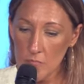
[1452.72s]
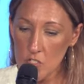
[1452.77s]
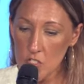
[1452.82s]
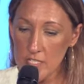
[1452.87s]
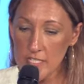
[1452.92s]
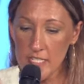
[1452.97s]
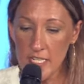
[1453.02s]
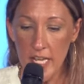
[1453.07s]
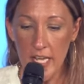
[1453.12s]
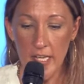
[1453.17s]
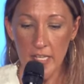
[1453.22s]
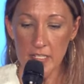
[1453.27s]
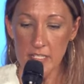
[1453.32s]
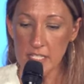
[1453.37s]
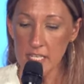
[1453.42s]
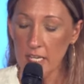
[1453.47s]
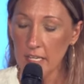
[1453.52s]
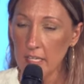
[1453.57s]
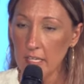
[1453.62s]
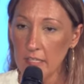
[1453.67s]
Just take a
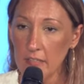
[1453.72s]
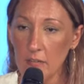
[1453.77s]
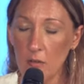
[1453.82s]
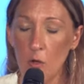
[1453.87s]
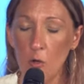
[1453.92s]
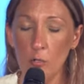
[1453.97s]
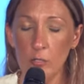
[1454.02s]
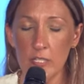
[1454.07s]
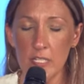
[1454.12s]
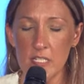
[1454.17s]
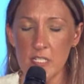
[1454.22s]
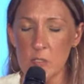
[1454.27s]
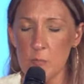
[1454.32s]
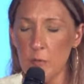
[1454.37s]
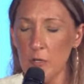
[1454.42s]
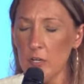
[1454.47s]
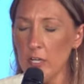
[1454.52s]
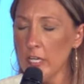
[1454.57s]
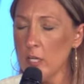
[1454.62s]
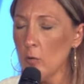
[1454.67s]
second. Holy
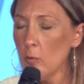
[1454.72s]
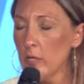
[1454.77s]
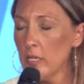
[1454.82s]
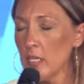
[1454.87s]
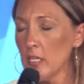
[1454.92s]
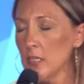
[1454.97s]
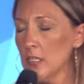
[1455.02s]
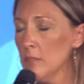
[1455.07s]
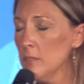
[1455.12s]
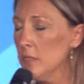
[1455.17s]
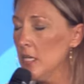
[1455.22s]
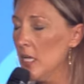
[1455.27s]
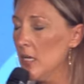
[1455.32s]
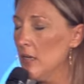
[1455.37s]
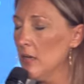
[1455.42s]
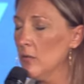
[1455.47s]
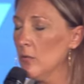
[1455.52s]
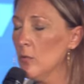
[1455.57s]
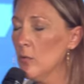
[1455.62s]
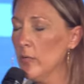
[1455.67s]
Spirit, quicken them
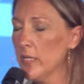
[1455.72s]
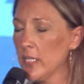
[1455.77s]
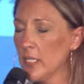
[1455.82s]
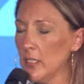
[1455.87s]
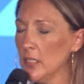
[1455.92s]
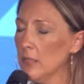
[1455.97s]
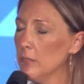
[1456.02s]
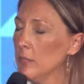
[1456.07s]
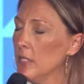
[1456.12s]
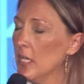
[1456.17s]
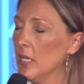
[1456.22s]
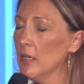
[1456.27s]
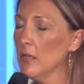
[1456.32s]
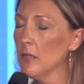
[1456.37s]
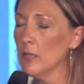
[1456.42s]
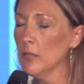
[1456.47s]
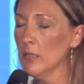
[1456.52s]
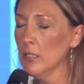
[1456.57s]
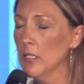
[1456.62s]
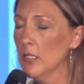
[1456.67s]
now, quicken them
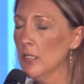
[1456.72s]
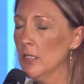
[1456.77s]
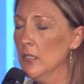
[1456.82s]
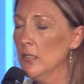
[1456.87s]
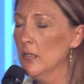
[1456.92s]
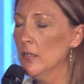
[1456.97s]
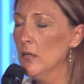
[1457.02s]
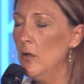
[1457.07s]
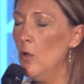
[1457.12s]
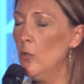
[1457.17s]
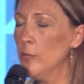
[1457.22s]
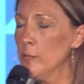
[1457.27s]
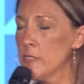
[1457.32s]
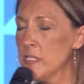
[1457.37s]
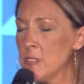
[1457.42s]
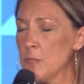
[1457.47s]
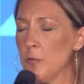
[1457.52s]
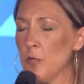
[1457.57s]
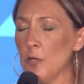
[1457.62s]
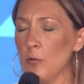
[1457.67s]
now. Holy
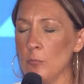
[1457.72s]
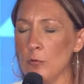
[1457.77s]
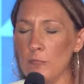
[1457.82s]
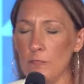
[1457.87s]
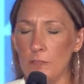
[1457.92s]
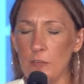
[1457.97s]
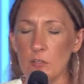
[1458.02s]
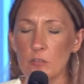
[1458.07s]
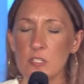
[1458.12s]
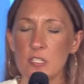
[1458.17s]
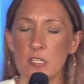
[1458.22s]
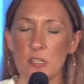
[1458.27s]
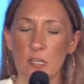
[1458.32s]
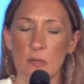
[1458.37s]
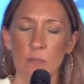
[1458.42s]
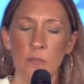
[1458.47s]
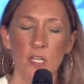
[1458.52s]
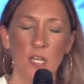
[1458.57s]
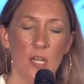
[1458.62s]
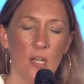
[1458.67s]
Spirit, reveal to
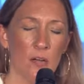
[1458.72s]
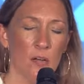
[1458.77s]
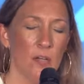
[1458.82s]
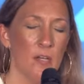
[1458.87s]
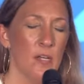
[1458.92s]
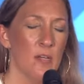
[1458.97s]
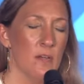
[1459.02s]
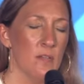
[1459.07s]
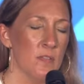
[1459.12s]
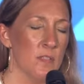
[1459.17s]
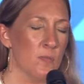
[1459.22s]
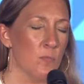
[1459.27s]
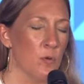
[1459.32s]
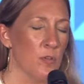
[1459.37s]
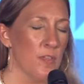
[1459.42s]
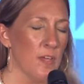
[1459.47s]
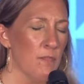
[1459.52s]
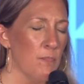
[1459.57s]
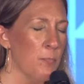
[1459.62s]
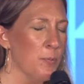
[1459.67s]
them the areas
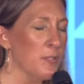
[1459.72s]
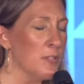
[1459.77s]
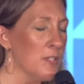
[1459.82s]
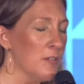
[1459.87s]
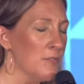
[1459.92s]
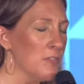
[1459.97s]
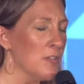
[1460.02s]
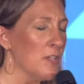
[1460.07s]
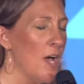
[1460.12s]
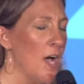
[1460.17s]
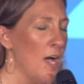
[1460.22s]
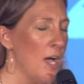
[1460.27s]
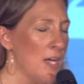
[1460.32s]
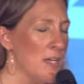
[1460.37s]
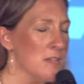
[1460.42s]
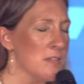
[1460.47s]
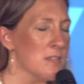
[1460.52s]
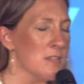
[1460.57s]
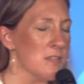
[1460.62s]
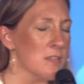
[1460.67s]
where they've believed
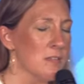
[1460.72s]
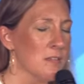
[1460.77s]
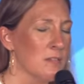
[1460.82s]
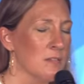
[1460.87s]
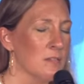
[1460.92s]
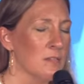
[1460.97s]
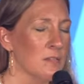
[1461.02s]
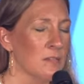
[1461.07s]
lies.